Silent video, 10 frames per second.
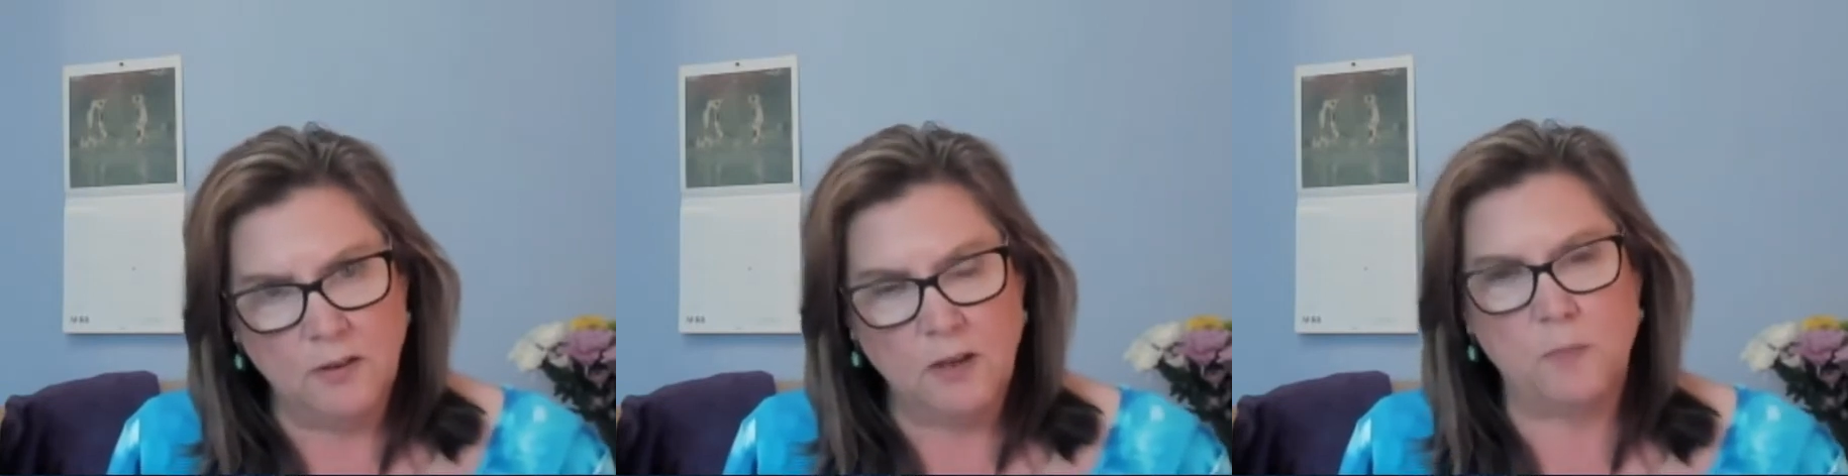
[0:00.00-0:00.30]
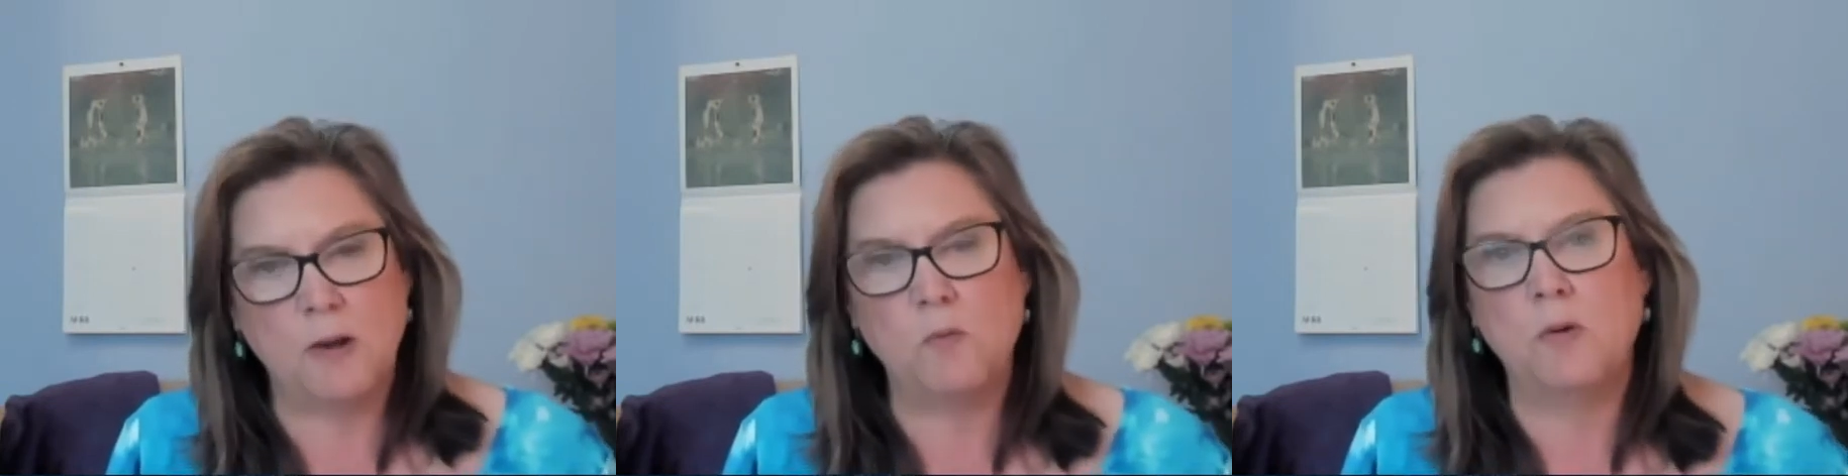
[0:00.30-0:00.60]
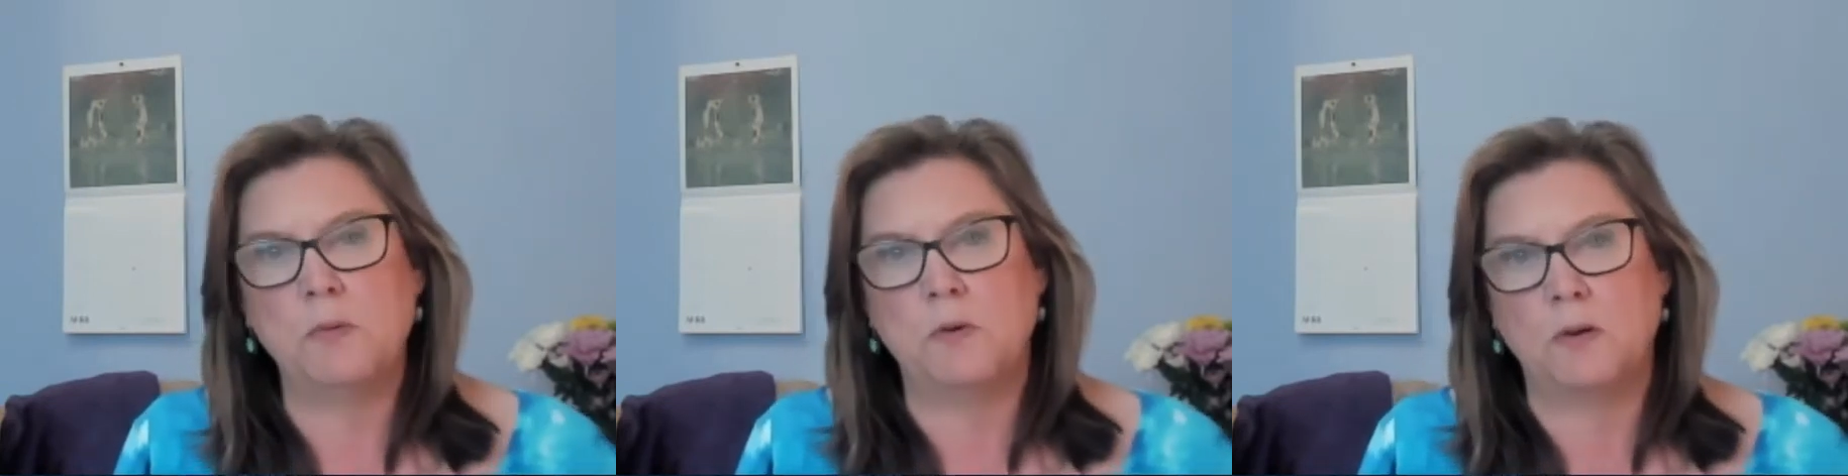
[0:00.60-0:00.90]
about what
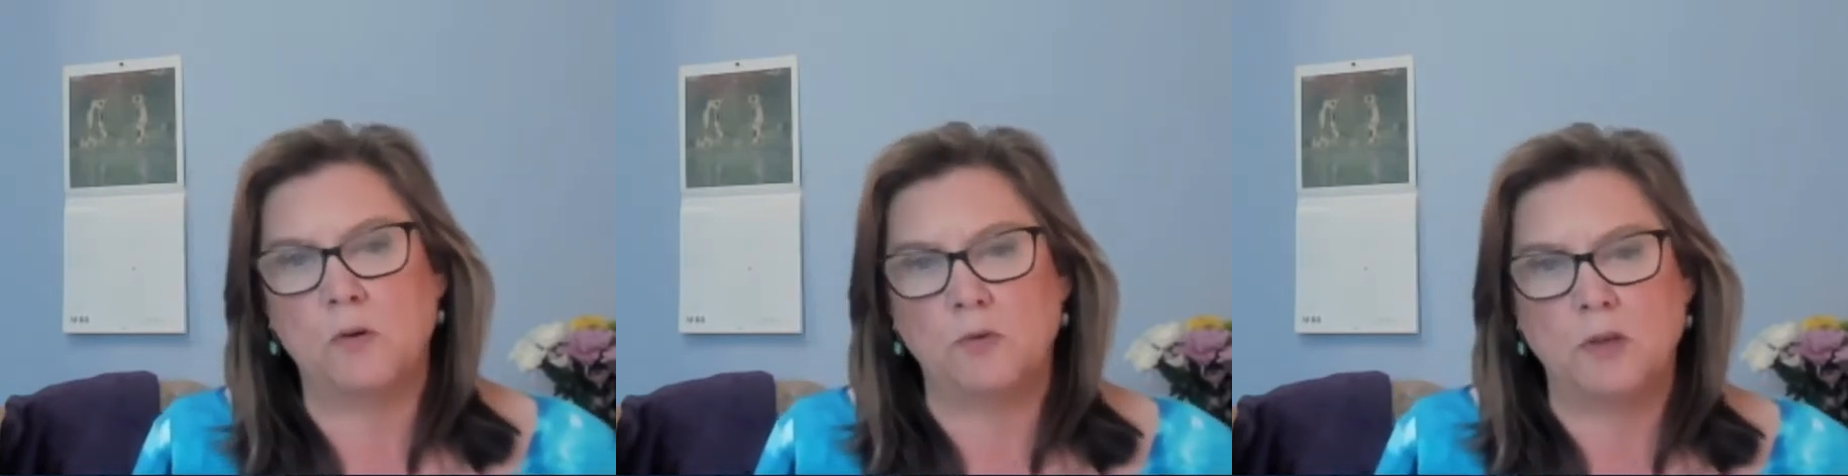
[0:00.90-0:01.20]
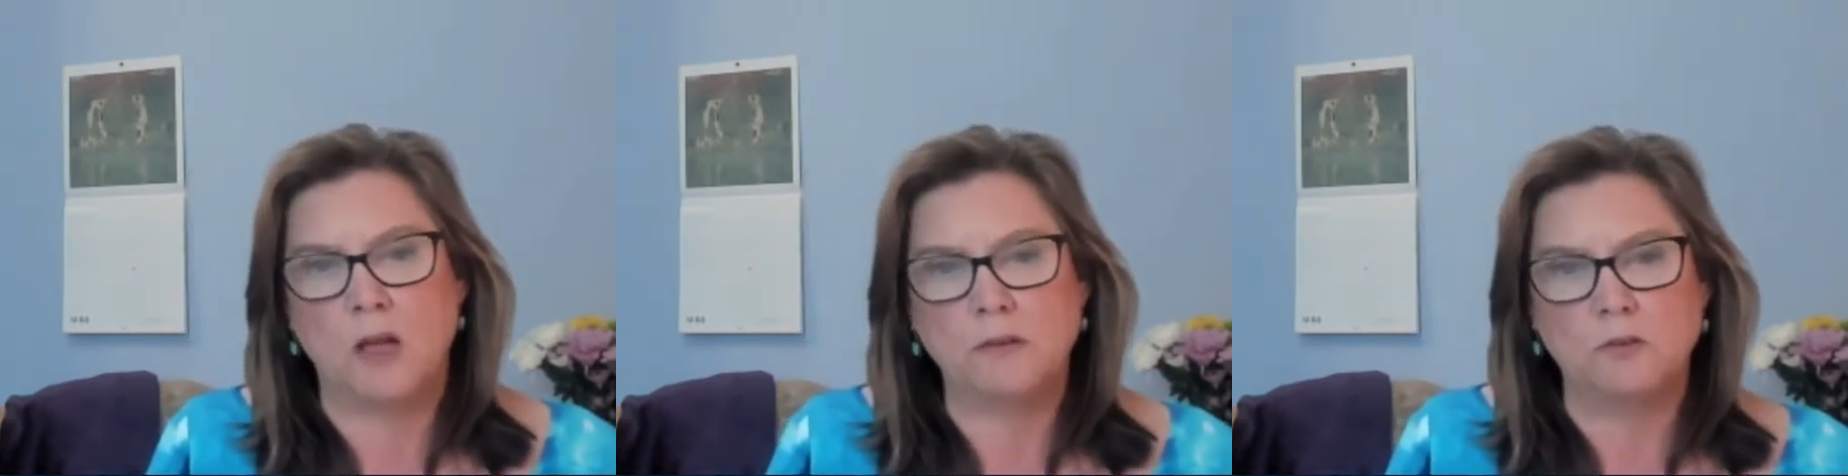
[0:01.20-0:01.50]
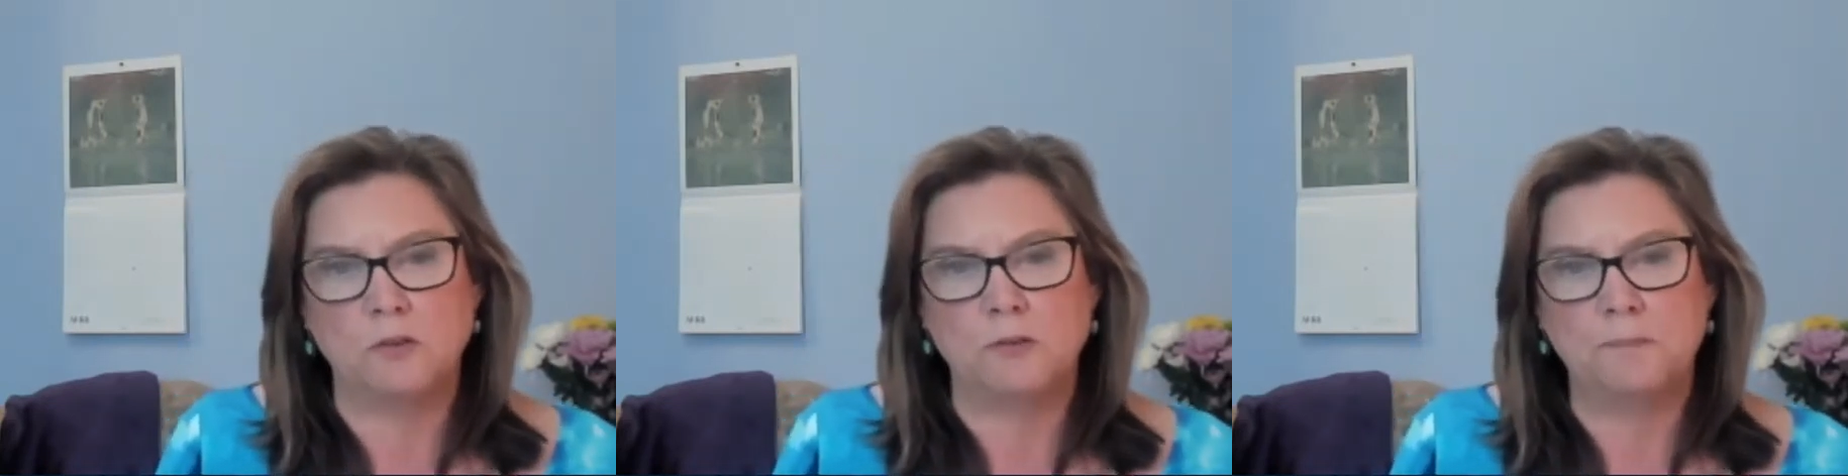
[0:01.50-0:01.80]
we want to hold on
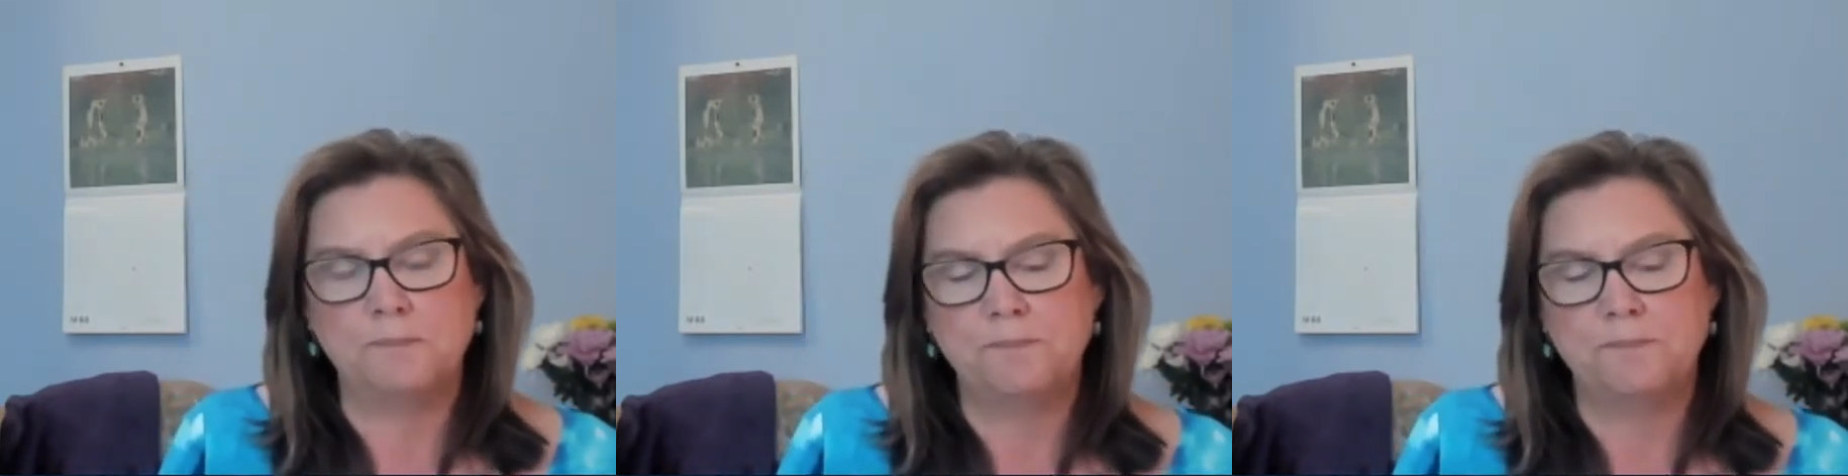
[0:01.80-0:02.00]
to.